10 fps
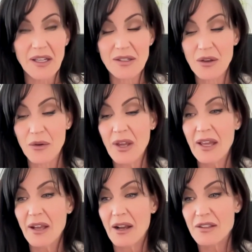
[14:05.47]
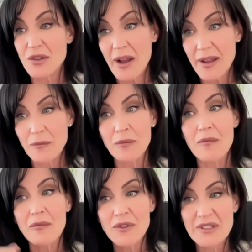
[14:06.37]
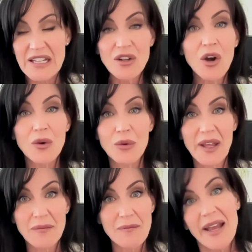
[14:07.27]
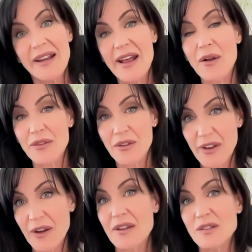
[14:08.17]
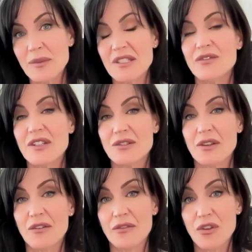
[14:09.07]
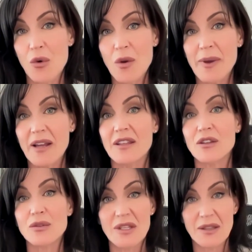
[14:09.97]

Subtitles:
So I decode and mine out the very specifics of your body using